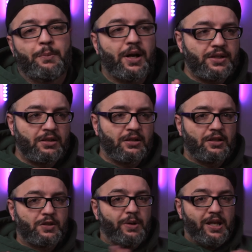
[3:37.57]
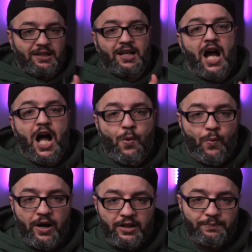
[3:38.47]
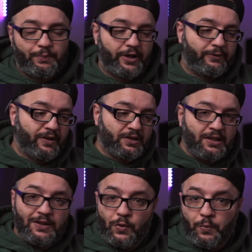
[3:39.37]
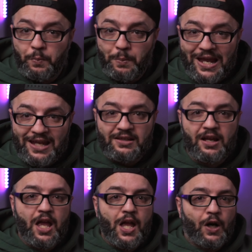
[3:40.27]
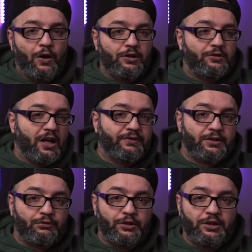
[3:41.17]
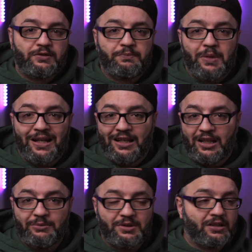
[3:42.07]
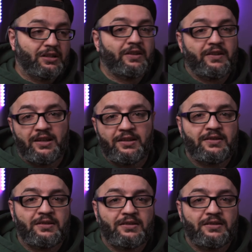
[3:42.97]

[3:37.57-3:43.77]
Imagine spending hours perfecting your mix only to have it ruined by a limiter in the end.